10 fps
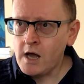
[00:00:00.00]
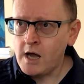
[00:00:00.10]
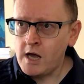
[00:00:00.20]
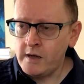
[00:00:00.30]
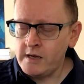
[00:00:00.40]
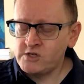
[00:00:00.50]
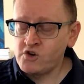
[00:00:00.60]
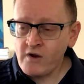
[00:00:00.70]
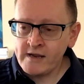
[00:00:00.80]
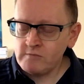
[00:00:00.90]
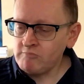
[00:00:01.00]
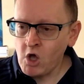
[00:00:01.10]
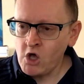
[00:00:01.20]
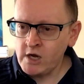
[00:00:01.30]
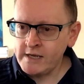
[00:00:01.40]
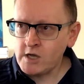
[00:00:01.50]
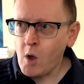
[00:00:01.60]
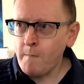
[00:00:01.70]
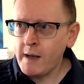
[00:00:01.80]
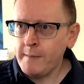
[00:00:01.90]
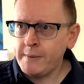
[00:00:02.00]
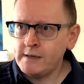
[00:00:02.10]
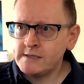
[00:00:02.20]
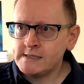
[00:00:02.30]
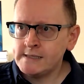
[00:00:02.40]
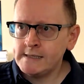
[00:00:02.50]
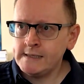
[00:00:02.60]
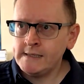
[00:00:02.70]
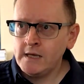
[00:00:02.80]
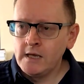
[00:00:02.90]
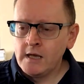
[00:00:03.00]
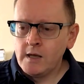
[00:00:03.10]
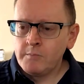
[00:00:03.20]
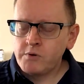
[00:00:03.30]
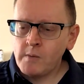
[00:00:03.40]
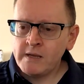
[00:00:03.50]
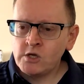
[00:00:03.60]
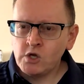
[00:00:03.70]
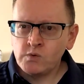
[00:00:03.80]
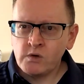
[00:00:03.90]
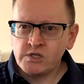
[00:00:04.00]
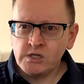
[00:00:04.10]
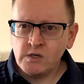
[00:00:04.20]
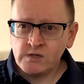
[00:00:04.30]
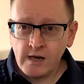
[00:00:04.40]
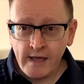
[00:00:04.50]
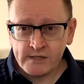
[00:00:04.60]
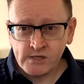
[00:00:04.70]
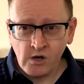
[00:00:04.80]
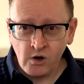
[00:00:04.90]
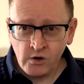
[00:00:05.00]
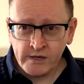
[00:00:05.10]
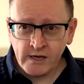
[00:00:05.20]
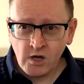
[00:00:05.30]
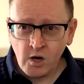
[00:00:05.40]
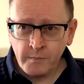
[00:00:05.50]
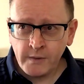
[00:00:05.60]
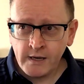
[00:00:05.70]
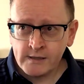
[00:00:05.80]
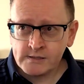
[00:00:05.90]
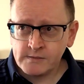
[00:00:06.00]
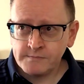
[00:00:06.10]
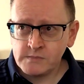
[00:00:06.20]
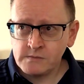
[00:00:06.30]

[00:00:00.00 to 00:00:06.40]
It's great early combat ability, probably a good one to use later on in combat.